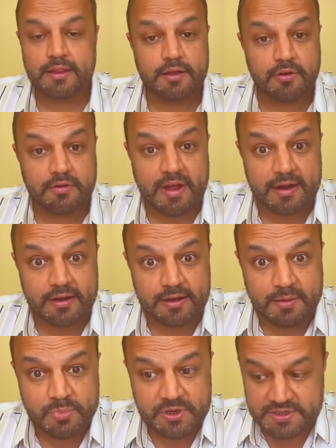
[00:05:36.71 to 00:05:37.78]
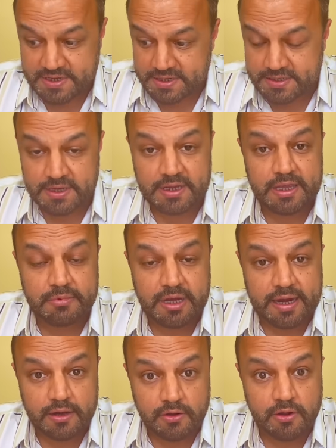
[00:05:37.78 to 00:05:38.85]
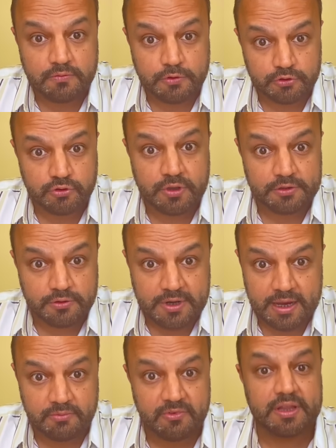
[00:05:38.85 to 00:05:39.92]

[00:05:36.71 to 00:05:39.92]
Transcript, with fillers: They could have added a temperature sensor, keep the kettle on for so and so time.